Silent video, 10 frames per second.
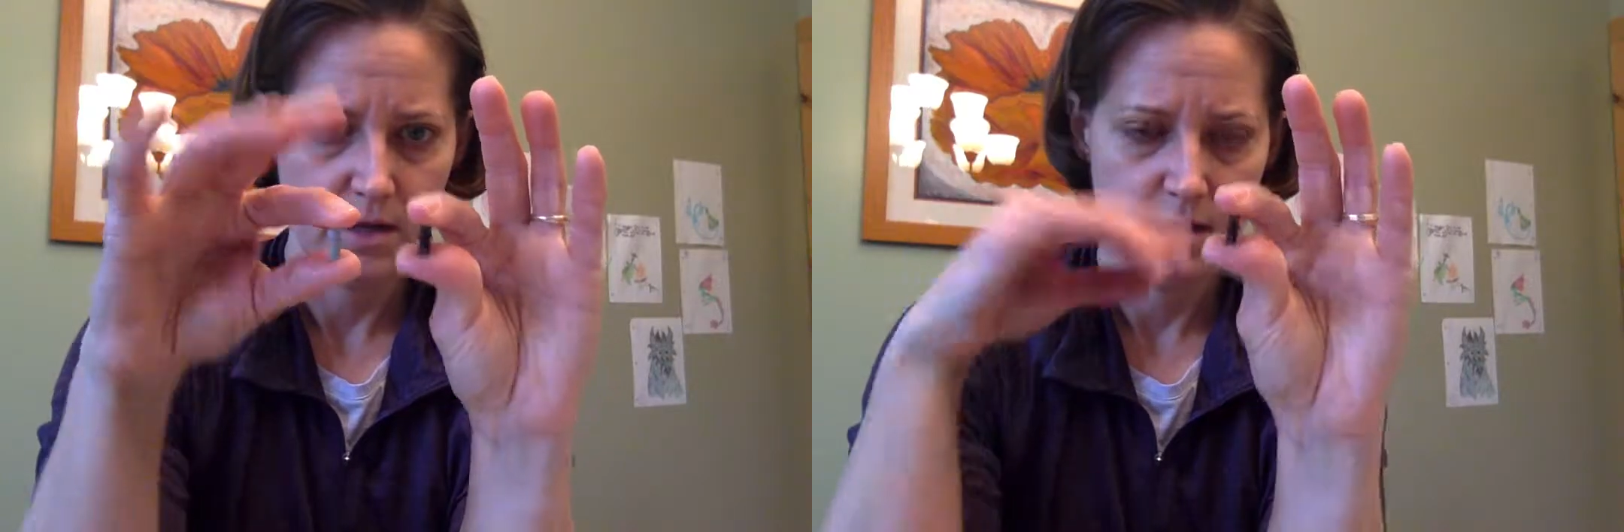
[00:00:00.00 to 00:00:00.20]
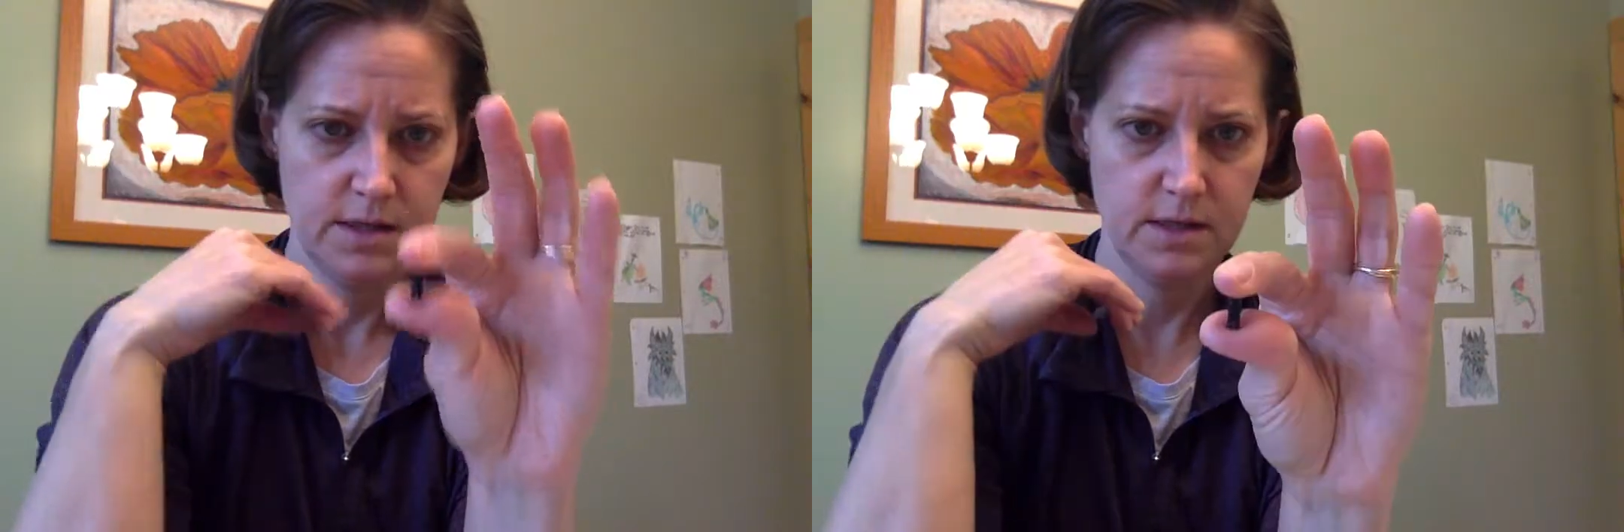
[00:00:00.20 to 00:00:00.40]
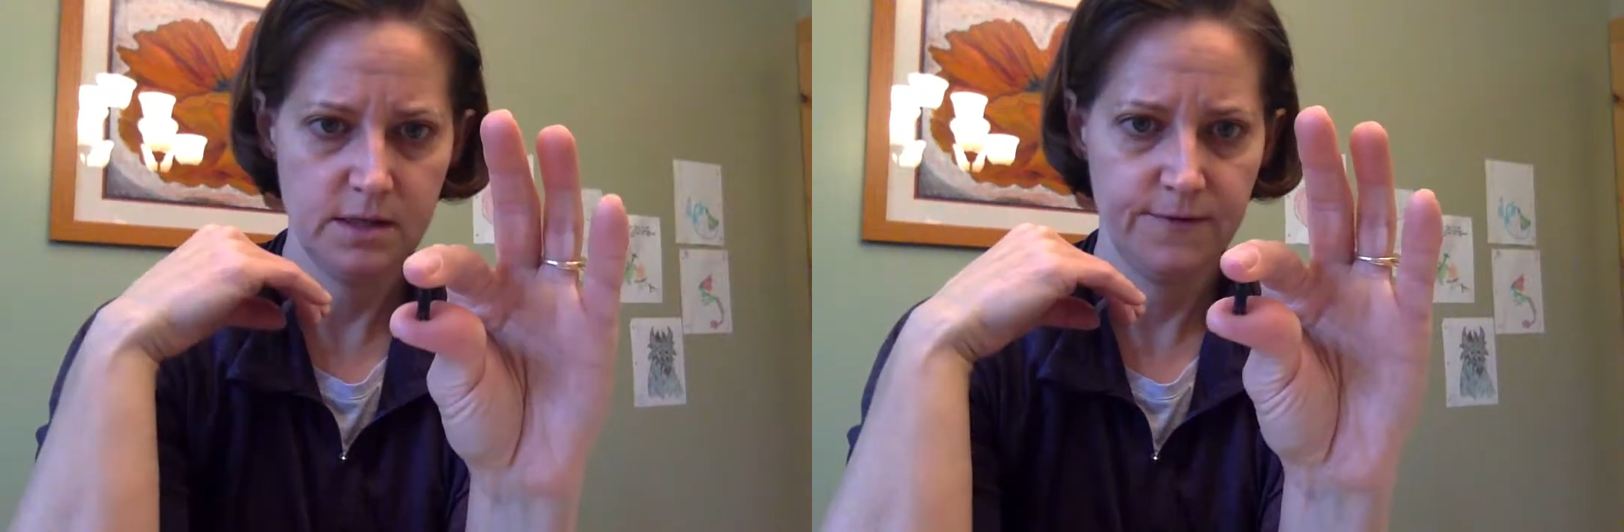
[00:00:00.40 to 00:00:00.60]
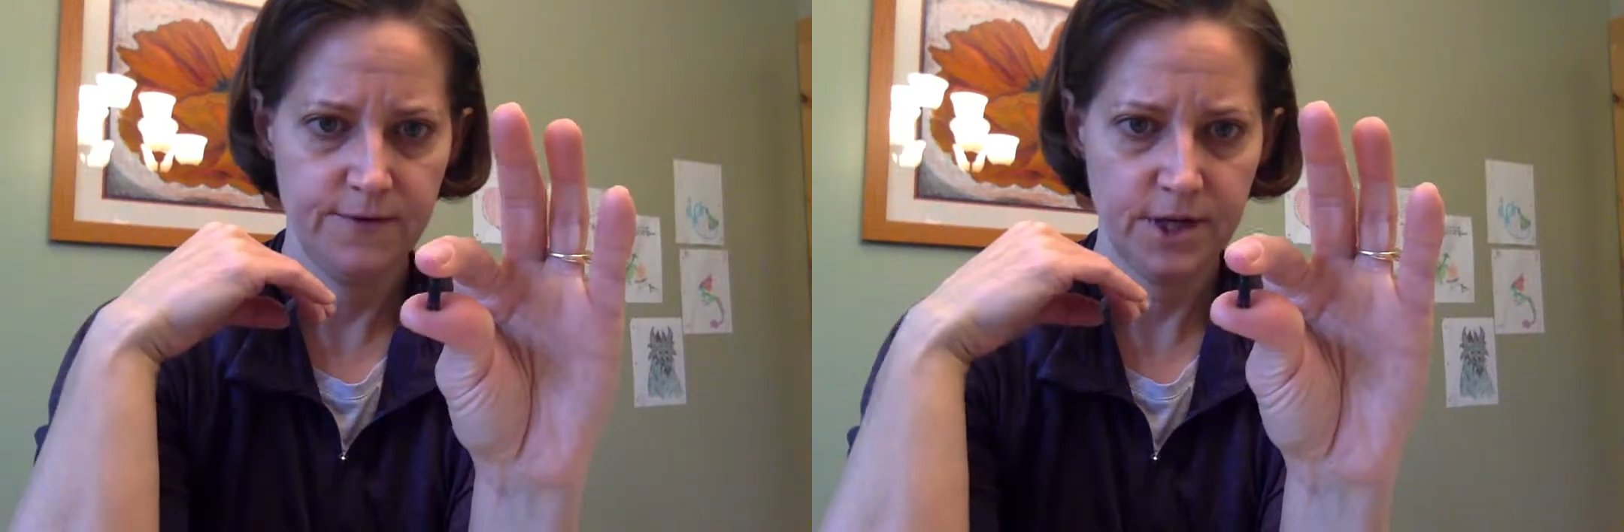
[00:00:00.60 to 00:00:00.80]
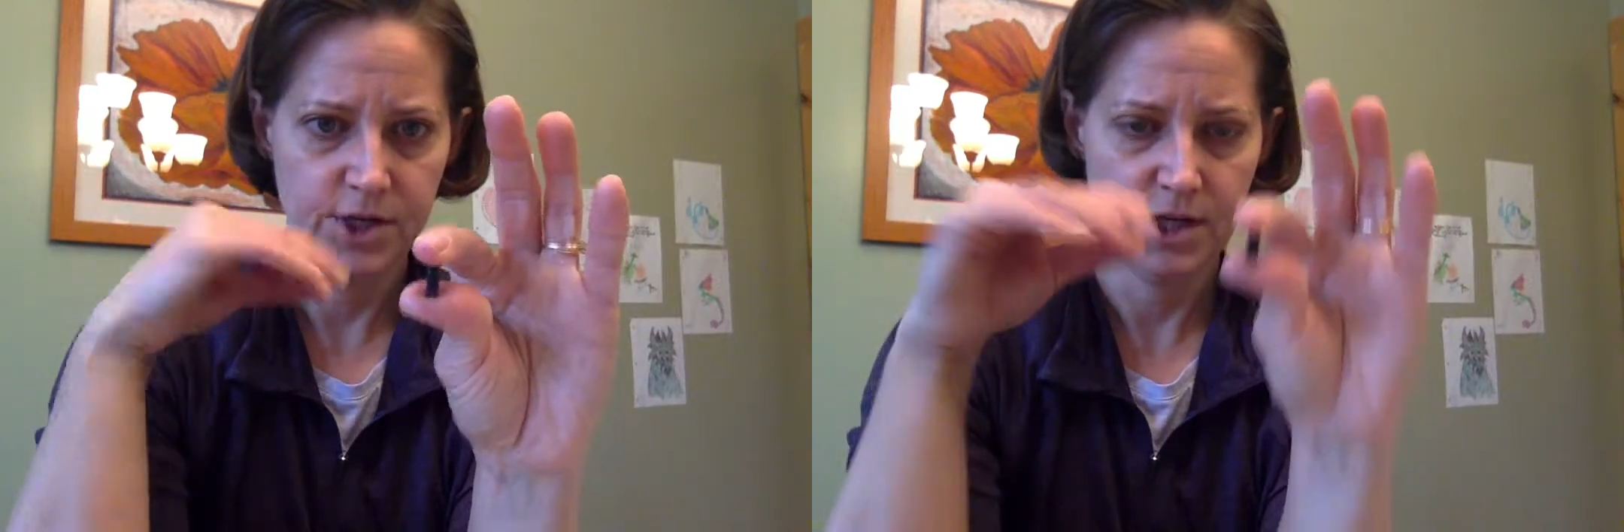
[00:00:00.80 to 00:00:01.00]
This is
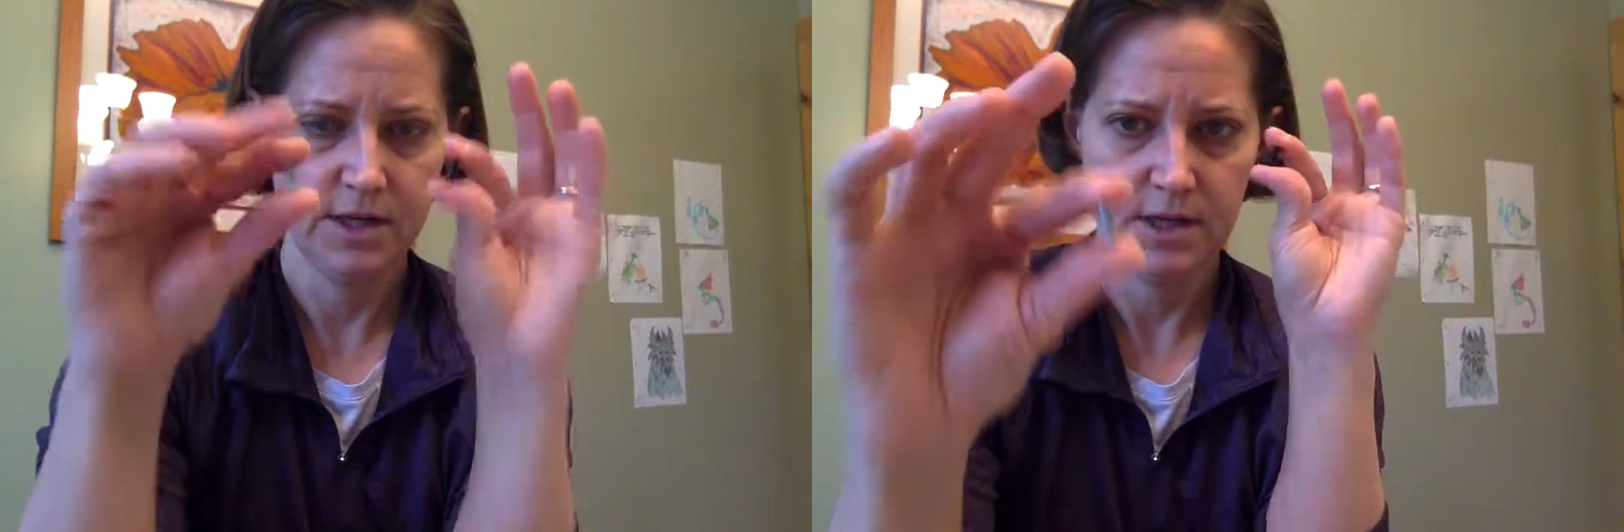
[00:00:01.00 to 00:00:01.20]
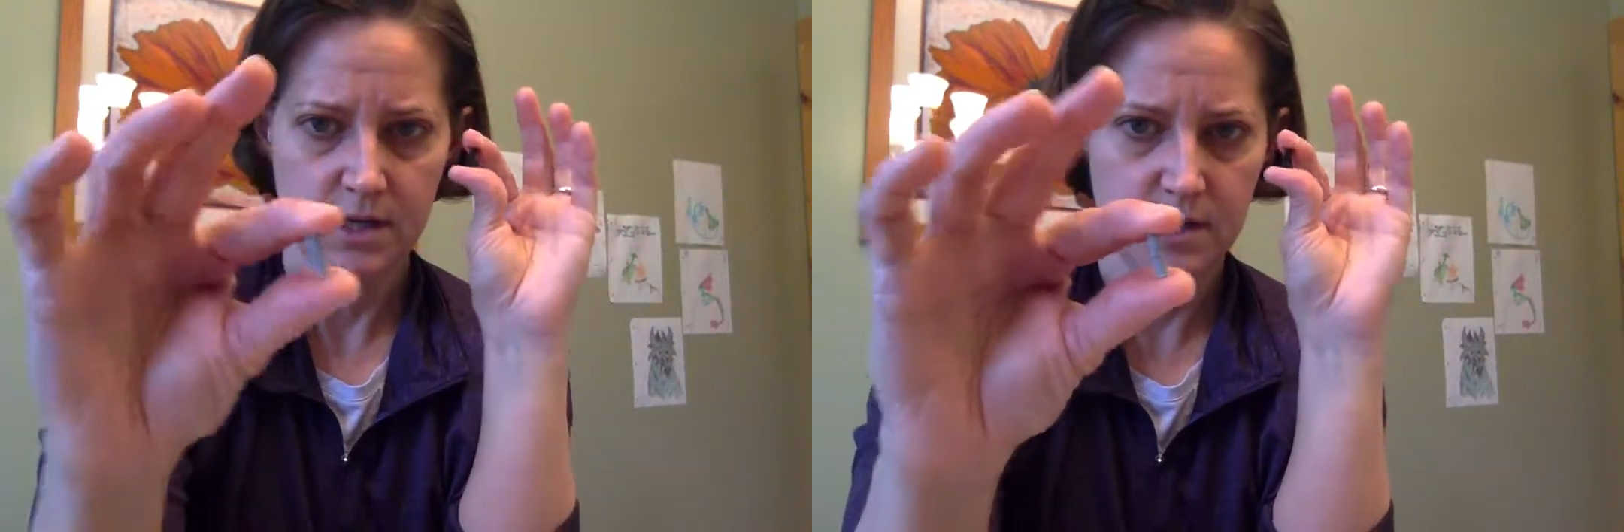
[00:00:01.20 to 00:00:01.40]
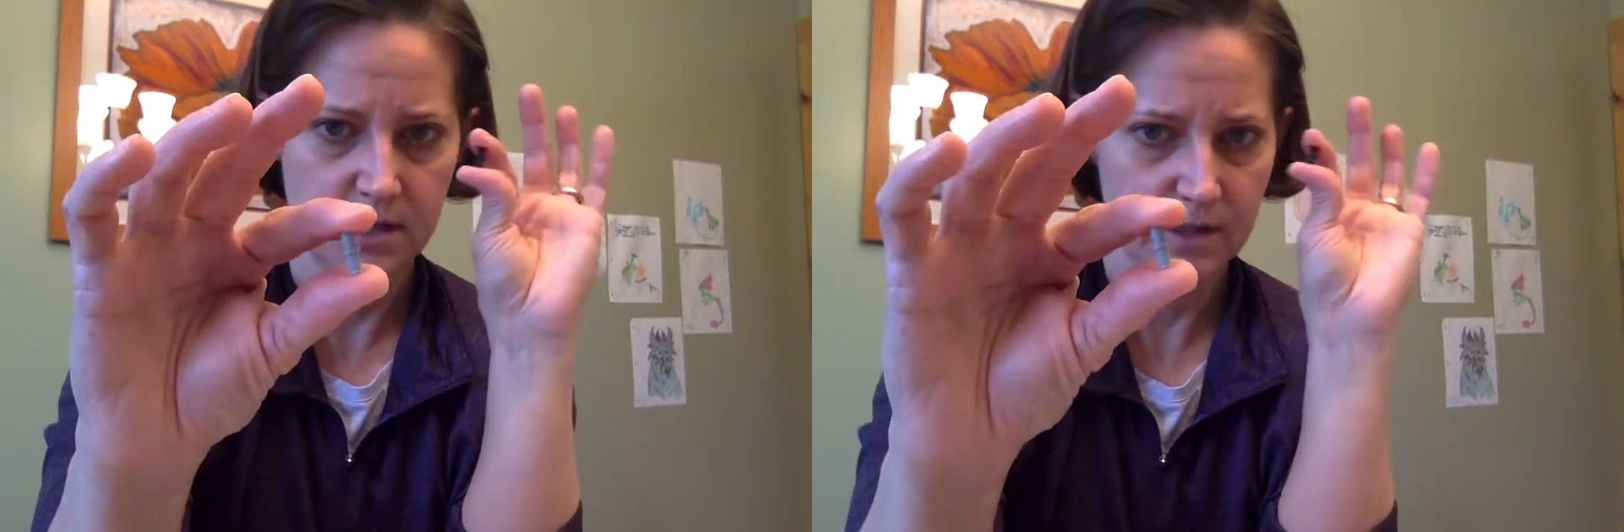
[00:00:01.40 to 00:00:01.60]
friction. This